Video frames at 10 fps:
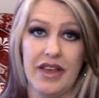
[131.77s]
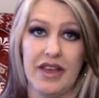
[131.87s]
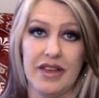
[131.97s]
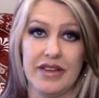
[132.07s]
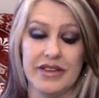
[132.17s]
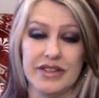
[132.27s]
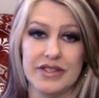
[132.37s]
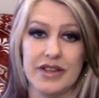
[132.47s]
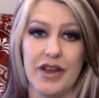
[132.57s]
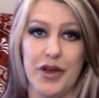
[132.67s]

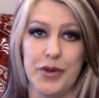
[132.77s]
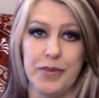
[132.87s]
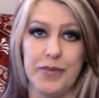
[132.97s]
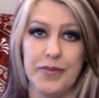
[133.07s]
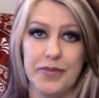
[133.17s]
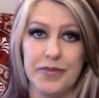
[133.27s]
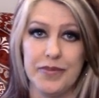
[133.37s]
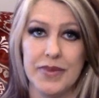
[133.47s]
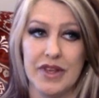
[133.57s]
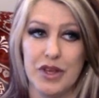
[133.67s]
And
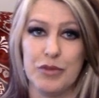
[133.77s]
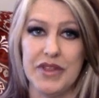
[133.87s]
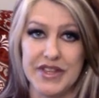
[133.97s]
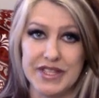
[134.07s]
but